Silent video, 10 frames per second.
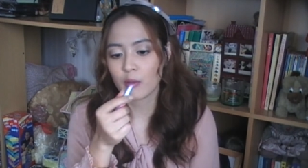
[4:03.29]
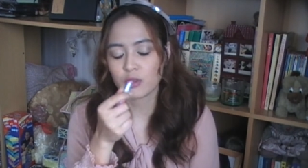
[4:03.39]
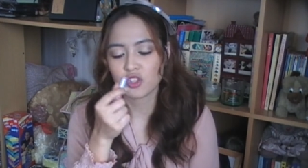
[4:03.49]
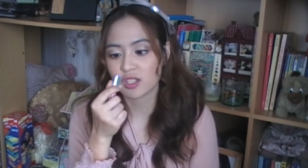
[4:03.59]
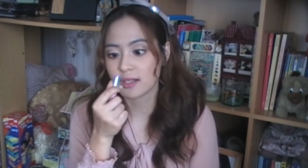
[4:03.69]
I
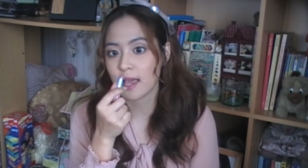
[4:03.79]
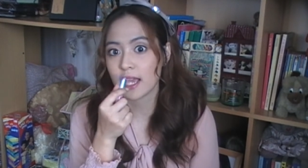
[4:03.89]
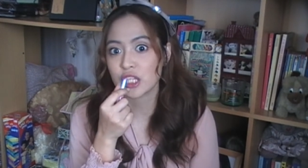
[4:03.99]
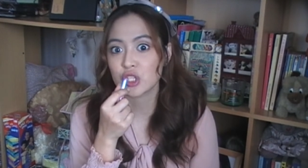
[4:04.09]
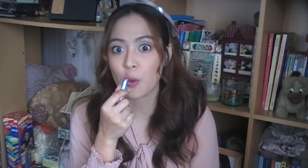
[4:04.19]
would just
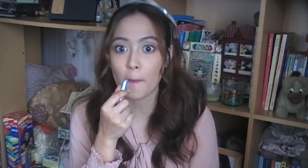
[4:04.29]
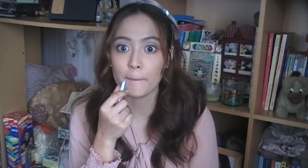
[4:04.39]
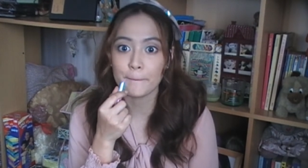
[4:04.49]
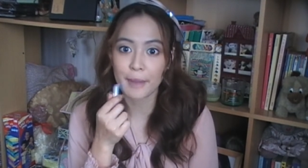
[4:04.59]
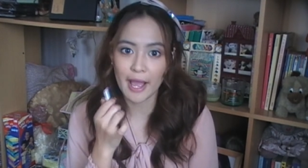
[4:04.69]
like to
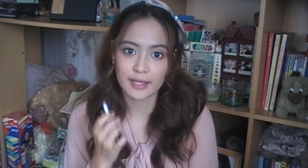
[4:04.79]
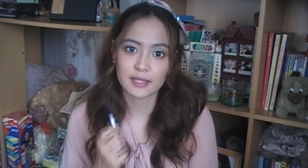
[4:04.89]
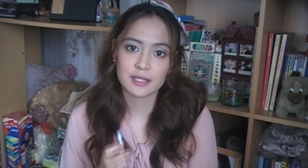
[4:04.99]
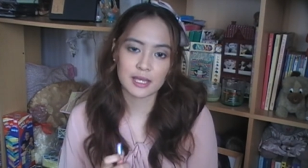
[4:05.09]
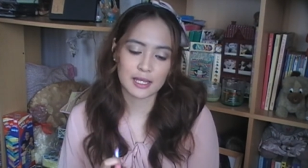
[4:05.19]
bite
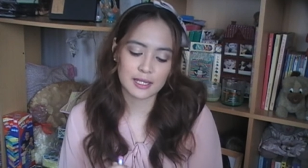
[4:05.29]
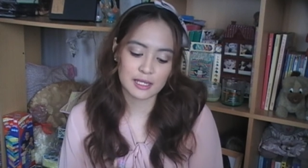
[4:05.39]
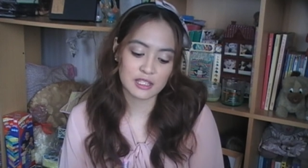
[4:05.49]
it.